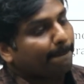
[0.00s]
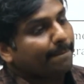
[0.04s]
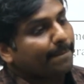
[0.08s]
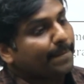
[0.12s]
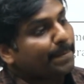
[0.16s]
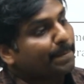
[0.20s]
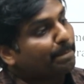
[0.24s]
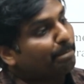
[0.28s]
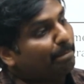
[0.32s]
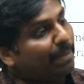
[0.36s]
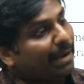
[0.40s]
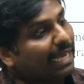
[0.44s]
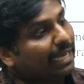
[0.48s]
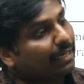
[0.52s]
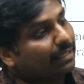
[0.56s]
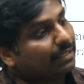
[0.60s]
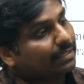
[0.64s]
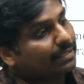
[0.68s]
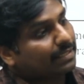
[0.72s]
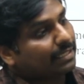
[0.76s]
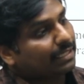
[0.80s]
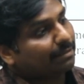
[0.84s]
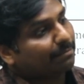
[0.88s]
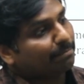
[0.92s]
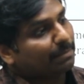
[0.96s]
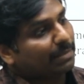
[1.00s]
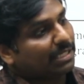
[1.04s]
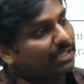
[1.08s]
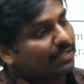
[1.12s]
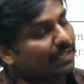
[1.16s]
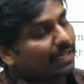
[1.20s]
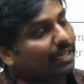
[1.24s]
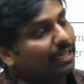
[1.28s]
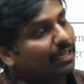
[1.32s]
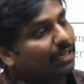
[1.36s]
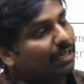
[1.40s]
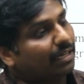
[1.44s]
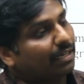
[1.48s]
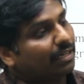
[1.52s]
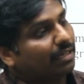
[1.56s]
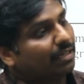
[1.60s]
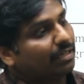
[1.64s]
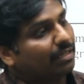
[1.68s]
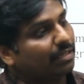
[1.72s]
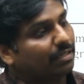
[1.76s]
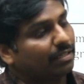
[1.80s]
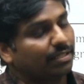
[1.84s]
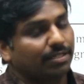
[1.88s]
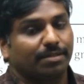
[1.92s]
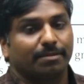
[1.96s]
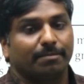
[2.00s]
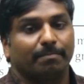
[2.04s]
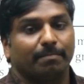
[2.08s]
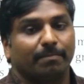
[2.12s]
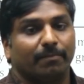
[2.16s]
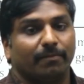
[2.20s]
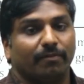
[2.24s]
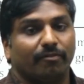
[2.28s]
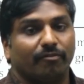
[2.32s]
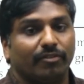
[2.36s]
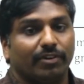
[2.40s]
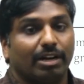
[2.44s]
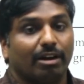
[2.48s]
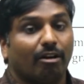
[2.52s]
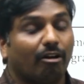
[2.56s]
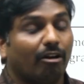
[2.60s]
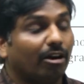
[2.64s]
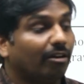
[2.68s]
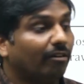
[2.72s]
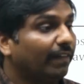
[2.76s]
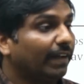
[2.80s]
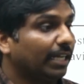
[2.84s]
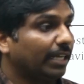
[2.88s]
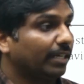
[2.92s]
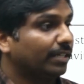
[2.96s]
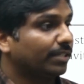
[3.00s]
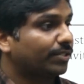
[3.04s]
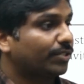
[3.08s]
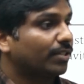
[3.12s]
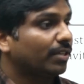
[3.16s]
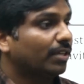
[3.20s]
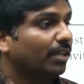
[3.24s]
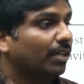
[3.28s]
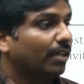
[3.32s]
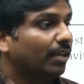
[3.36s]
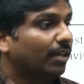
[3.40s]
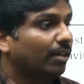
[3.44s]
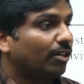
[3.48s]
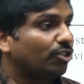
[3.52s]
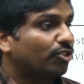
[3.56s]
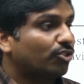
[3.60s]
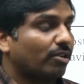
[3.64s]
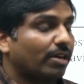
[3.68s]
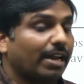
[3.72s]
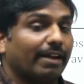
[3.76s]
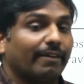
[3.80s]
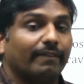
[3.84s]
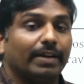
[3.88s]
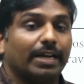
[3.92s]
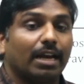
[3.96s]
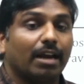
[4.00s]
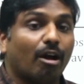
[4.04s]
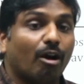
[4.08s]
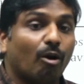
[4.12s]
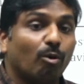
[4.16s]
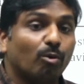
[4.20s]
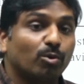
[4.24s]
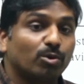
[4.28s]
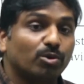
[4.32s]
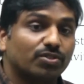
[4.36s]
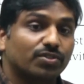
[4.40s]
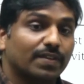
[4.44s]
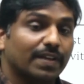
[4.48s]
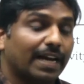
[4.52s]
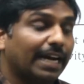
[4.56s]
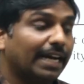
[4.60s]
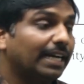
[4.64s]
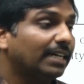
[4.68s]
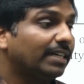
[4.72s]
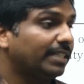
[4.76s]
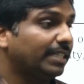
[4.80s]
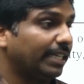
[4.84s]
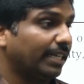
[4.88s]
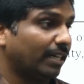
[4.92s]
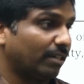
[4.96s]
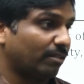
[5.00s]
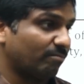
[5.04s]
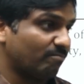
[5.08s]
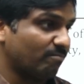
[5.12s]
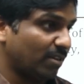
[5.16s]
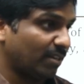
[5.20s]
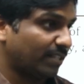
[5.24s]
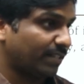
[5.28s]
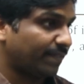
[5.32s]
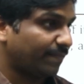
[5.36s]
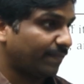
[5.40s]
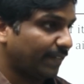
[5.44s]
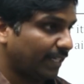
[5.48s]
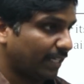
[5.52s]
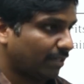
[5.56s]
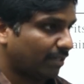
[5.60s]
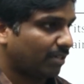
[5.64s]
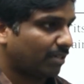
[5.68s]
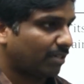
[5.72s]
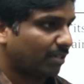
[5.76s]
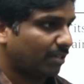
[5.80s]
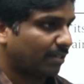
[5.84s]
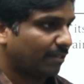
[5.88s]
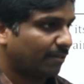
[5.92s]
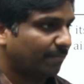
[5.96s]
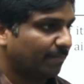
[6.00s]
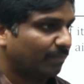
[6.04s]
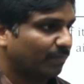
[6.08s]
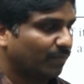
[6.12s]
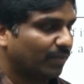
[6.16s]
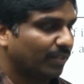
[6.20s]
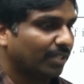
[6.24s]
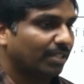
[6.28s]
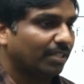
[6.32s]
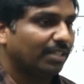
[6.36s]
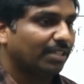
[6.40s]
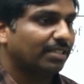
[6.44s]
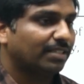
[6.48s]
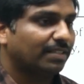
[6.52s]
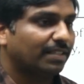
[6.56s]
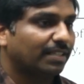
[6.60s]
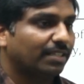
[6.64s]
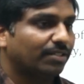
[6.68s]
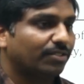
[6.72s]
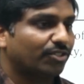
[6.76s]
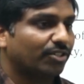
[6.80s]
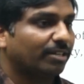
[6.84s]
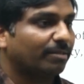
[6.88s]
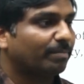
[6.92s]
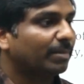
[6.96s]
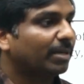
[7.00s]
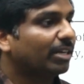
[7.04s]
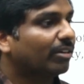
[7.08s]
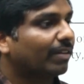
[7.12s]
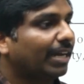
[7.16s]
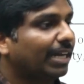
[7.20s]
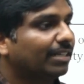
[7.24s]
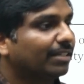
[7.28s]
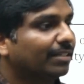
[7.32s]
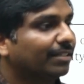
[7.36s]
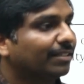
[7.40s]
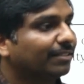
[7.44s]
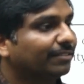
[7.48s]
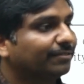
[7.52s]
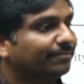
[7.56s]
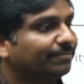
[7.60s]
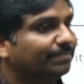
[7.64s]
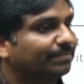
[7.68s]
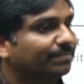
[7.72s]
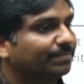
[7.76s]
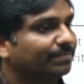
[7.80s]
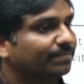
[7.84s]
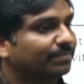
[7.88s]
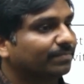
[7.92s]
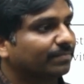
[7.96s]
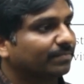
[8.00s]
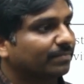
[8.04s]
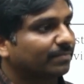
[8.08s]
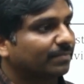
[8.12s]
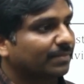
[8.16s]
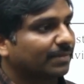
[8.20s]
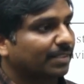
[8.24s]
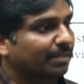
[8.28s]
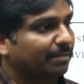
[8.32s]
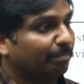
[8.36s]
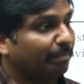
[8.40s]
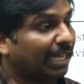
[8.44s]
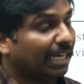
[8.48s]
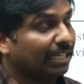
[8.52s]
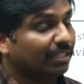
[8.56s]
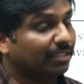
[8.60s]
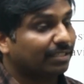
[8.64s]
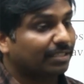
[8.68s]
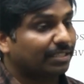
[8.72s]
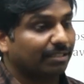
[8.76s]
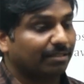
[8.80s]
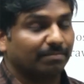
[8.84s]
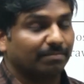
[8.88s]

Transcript: ballistic missile will always travel outside the atmosphere, is this statement right? Ballistic.